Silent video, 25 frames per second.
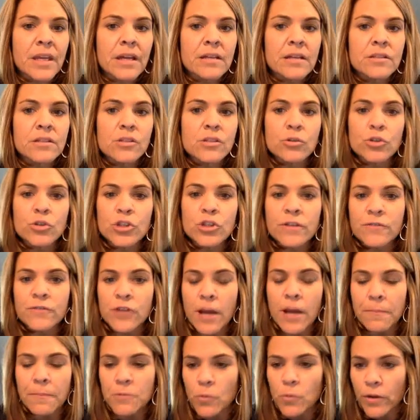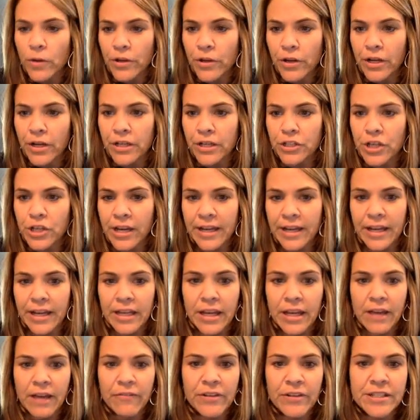So Shift Shop's where you're going to check
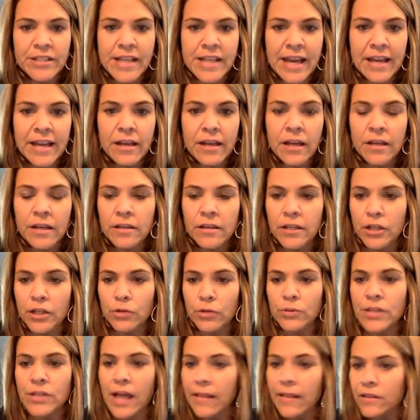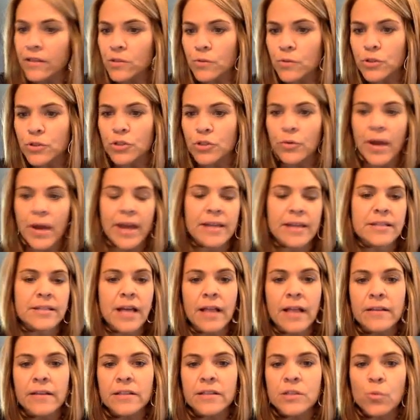in every day. Tell us what you ate.
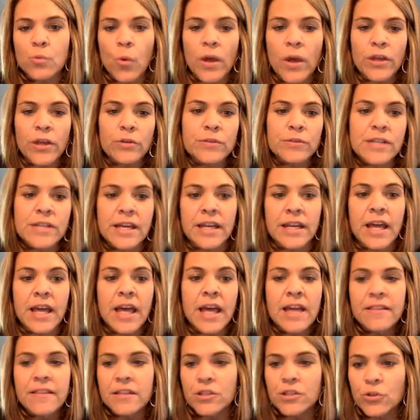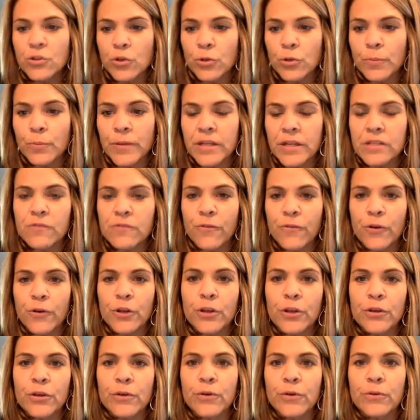Tell us what you did. This group is for
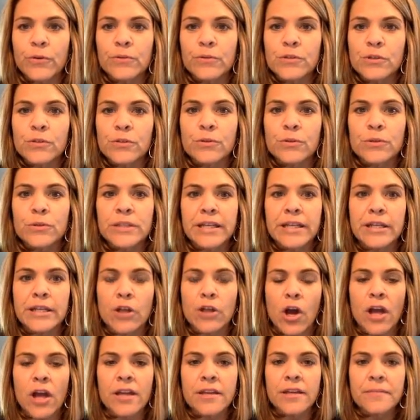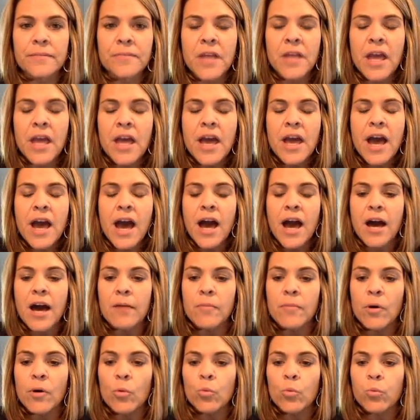you to lean on.
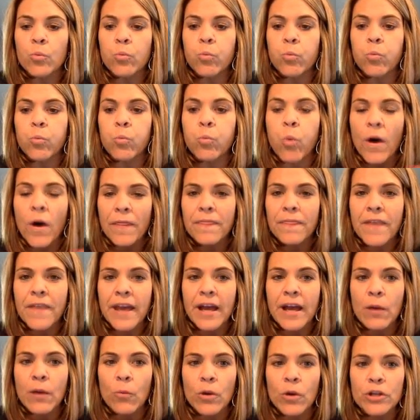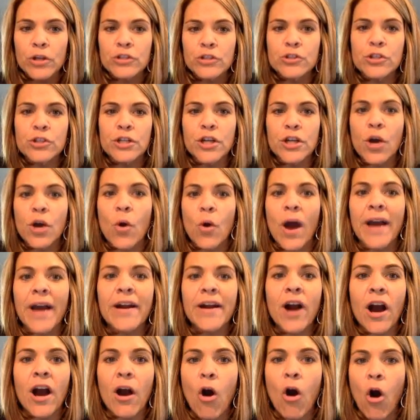One thing I wanted you to know, I
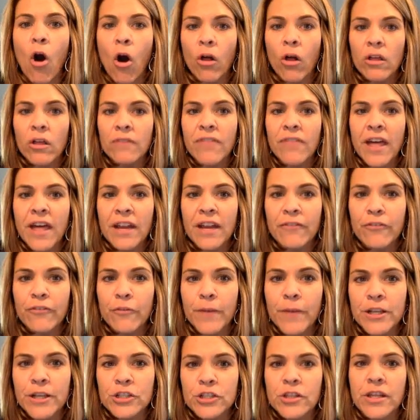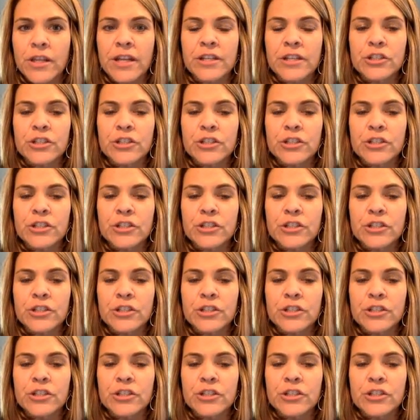got all of that information that I